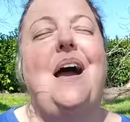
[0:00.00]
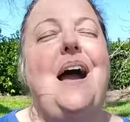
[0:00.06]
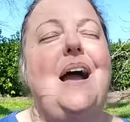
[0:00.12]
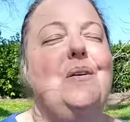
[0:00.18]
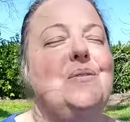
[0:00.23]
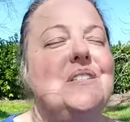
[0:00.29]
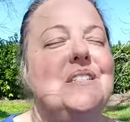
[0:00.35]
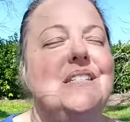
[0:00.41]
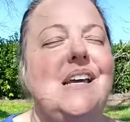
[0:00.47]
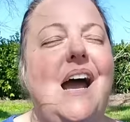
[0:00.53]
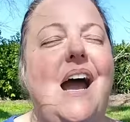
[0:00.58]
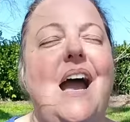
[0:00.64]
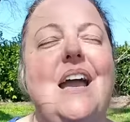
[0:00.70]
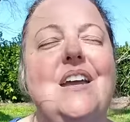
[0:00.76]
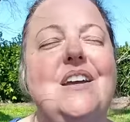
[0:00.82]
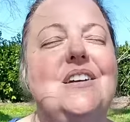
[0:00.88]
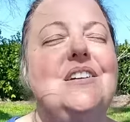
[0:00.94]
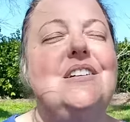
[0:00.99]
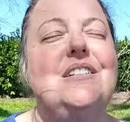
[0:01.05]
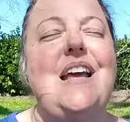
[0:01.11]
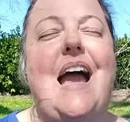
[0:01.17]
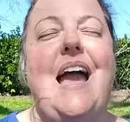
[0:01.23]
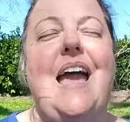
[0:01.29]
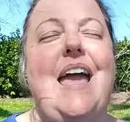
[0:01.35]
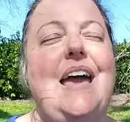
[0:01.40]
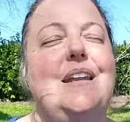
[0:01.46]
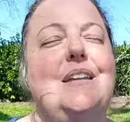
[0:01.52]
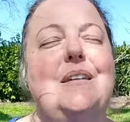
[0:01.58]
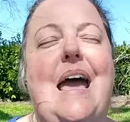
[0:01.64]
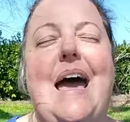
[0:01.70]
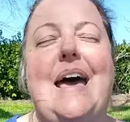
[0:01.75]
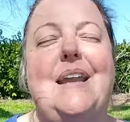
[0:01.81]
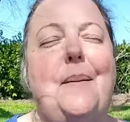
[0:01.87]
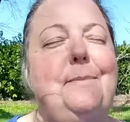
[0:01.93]
I was tired. I had
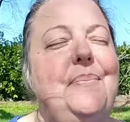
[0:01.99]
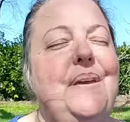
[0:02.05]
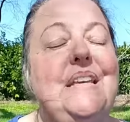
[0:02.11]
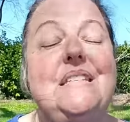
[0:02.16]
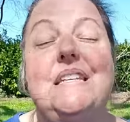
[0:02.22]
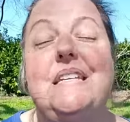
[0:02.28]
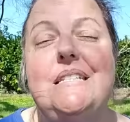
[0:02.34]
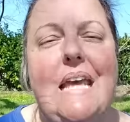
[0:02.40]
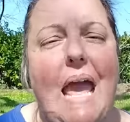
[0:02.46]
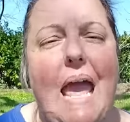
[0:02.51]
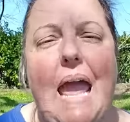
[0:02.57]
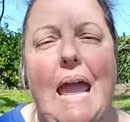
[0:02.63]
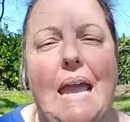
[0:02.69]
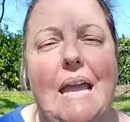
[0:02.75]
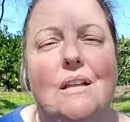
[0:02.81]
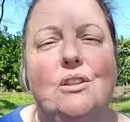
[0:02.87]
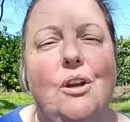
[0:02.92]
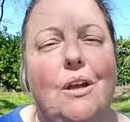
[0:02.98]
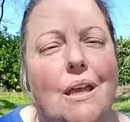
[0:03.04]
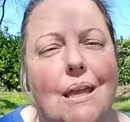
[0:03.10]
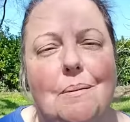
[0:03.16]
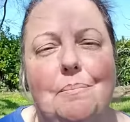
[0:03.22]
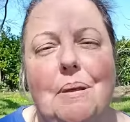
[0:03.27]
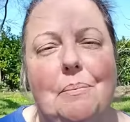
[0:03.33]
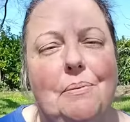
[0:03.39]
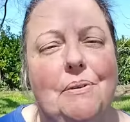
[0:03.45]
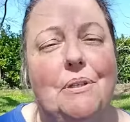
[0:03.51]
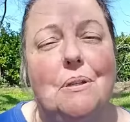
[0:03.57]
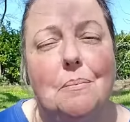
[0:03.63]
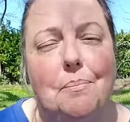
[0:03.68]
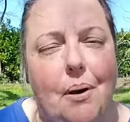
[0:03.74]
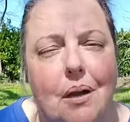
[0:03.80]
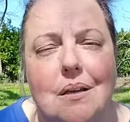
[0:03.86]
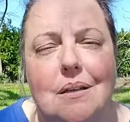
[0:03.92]
had a busy day looking at people in
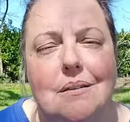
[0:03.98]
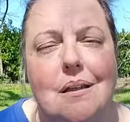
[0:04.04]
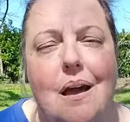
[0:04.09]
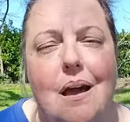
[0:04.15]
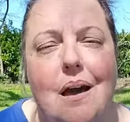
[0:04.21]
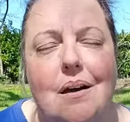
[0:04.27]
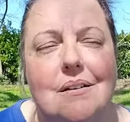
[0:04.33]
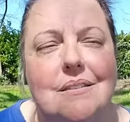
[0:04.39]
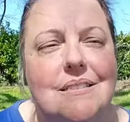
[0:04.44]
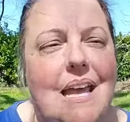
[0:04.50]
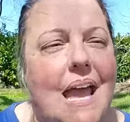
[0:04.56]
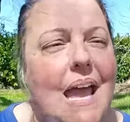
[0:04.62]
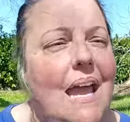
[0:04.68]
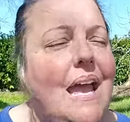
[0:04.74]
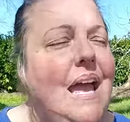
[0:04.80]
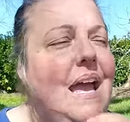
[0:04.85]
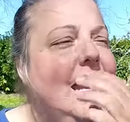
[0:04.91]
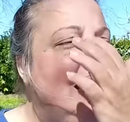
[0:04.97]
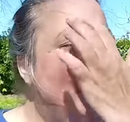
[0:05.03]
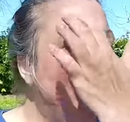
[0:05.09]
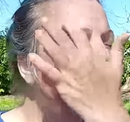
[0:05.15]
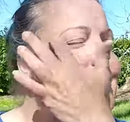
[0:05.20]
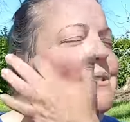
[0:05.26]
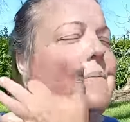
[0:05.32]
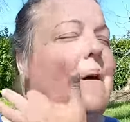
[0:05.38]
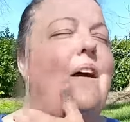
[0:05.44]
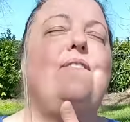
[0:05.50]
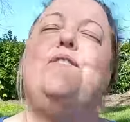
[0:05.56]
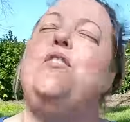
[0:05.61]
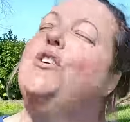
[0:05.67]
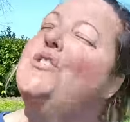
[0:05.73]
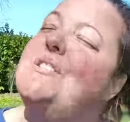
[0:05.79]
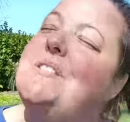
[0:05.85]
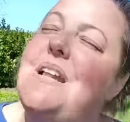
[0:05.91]
the parking lot all day. It was my
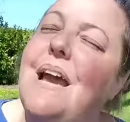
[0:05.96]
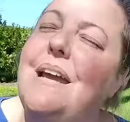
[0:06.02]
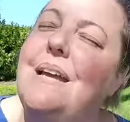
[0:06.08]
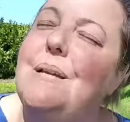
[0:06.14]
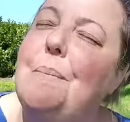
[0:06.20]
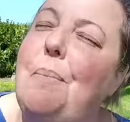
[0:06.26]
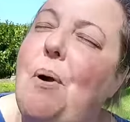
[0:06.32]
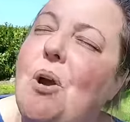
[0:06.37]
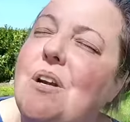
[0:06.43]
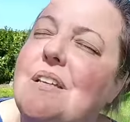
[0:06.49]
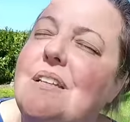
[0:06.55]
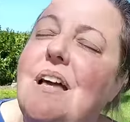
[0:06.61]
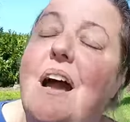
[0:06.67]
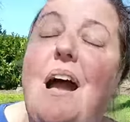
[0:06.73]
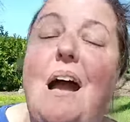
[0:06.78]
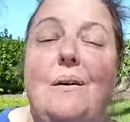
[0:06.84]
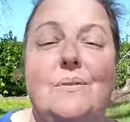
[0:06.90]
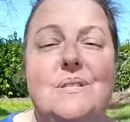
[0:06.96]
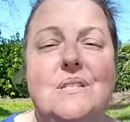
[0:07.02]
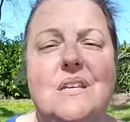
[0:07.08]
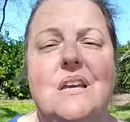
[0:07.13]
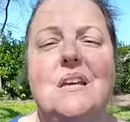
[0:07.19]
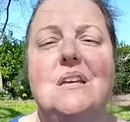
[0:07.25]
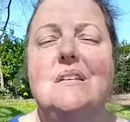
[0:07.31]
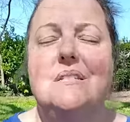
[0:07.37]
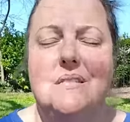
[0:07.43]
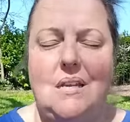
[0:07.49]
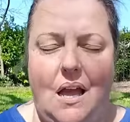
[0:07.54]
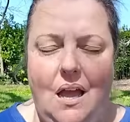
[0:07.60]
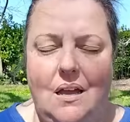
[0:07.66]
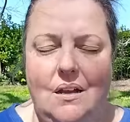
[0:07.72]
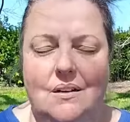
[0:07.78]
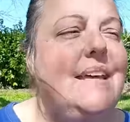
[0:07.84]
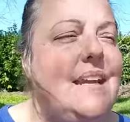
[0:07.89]
first night in a parking lot. I was
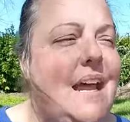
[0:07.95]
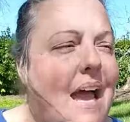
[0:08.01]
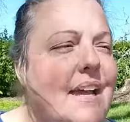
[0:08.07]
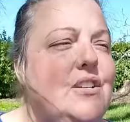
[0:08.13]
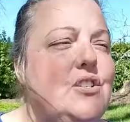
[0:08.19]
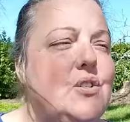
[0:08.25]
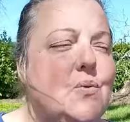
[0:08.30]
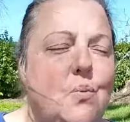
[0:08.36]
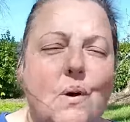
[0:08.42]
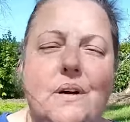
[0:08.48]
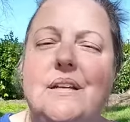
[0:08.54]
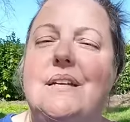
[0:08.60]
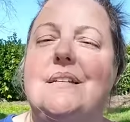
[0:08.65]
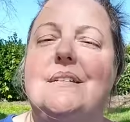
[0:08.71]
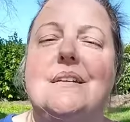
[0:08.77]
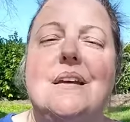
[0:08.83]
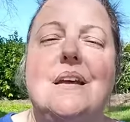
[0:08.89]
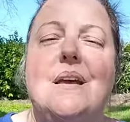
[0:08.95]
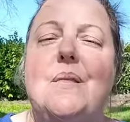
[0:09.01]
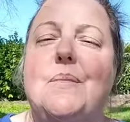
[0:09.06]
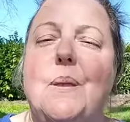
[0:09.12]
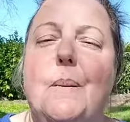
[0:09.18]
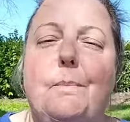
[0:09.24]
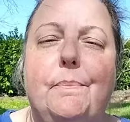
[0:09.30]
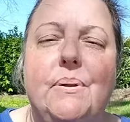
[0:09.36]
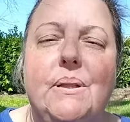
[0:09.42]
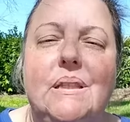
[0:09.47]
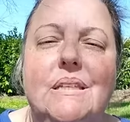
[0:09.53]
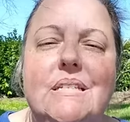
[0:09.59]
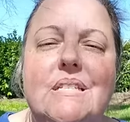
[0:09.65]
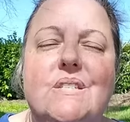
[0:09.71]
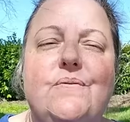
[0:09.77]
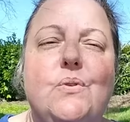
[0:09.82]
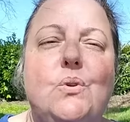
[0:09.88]
tired. And I just wanted the
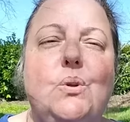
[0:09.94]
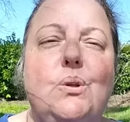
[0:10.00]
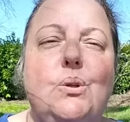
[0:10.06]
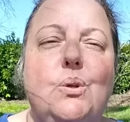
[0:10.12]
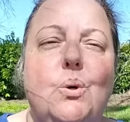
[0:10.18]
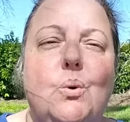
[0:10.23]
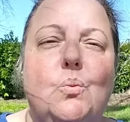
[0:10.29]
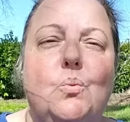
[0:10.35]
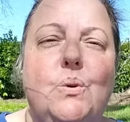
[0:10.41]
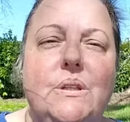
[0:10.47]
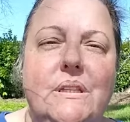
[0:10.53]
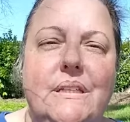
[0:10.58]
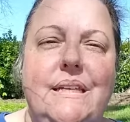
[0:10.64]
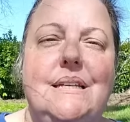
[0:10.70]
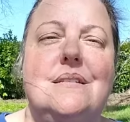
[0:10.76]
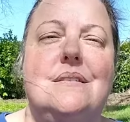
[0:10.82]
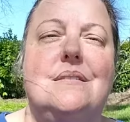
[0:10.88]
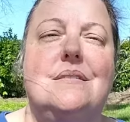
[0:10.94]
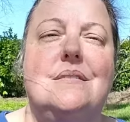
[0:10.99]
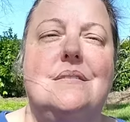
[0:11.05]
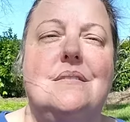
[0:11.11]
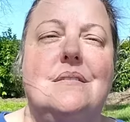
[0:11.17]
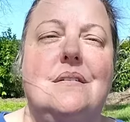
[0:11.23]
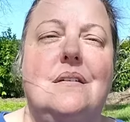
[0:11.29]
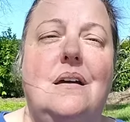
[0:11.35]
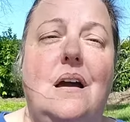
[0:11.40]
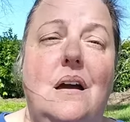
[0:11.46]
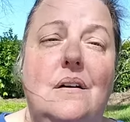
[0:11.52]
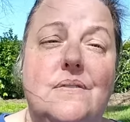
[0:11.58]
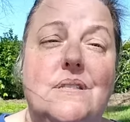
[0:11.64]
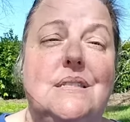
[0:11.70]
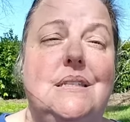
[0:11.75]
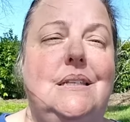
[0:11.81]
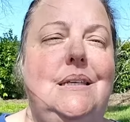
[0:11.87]
blissful release of
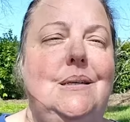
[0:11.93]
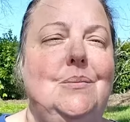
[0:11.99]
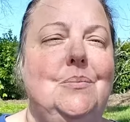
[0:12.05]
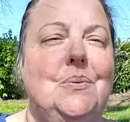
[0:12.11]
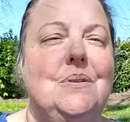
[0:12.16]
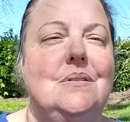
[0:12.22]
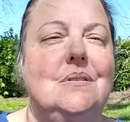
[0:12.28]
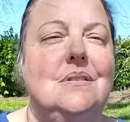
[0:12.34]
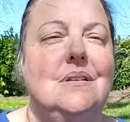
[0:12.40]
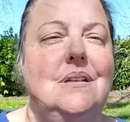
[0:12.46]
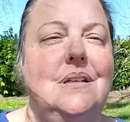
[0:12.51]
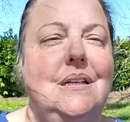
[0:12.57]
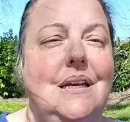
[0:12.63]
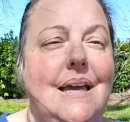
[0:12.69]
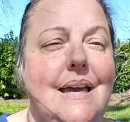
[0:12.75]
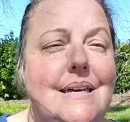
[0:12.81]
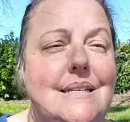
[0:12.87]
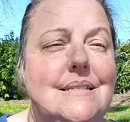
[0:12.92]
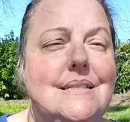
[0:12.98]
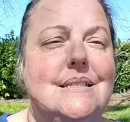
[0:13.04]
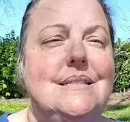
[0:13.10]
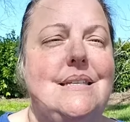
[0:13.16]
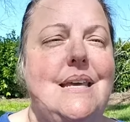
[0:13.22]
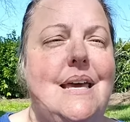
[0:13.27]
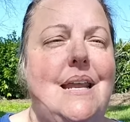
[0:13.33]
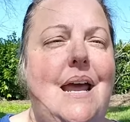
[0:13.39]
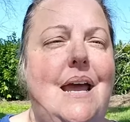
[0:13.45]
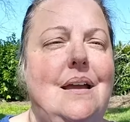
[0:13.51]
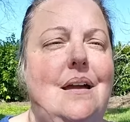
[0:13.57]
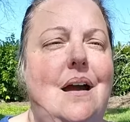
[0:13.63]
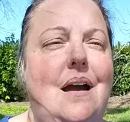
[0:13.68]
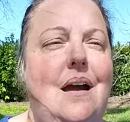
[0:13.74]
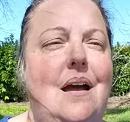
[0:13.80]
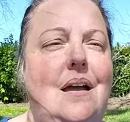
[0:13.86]
sleep. And instead I
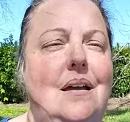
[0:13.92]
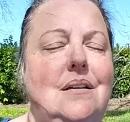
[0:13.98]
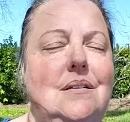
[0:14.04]
got,